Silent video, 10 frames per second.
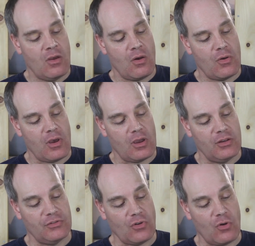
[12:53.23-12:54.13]
Okay,
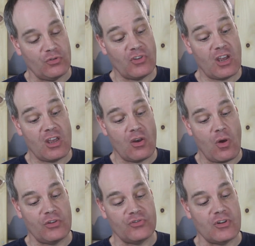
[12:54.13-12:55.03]
so second
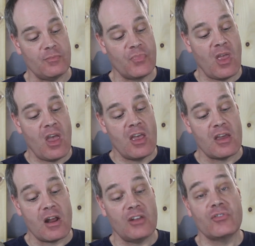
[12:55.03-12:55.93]
question.
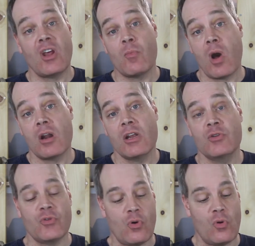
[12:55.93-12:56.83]
Can I send money
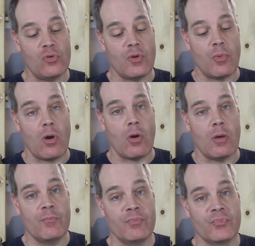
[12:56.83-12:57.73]
to hold a
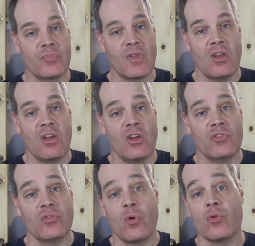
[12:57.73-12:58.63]
boa?
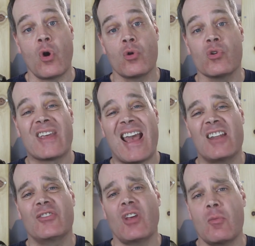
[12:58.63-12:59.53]
So no, you
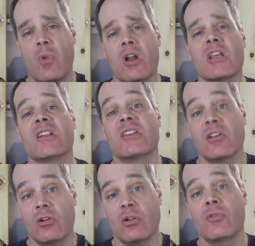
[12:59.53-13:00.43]
can't send money
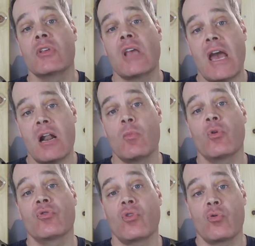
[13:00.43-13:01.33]
until the
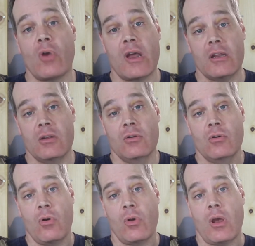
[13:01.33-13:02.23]
animals are ready,
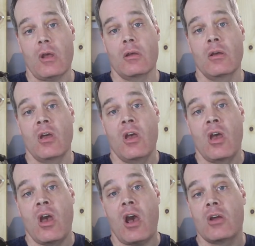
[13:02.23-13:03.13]
okay?
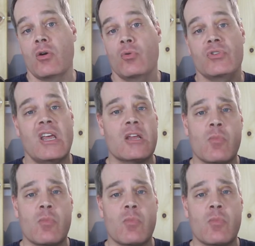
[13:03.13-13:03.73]
I don't take